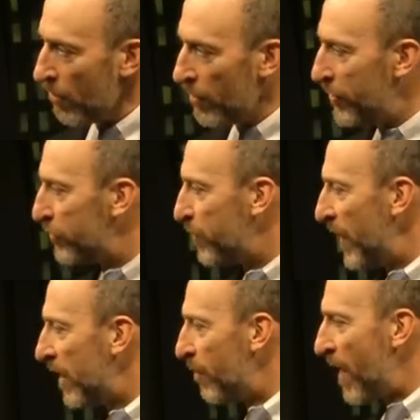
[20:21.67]
When you
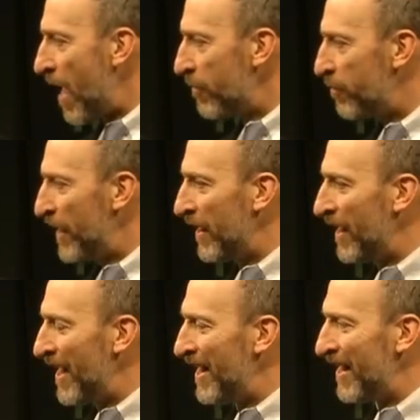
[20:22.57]
speak about
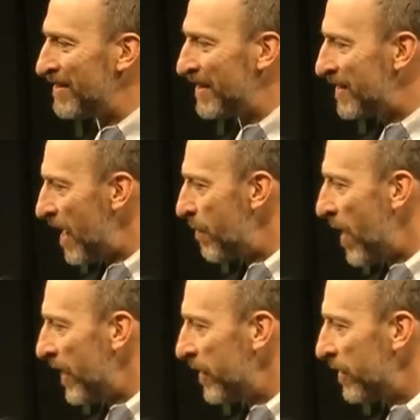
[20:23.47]
being an
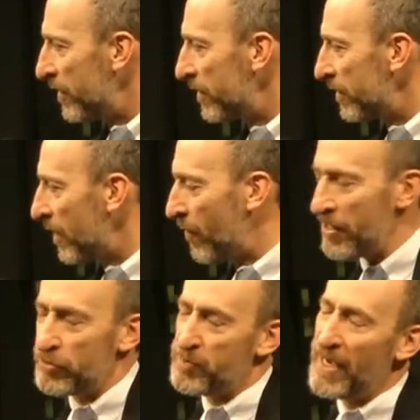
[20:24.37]
anti-Semite,
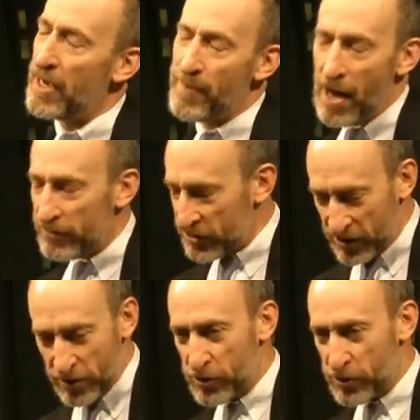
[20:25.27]
when you speak about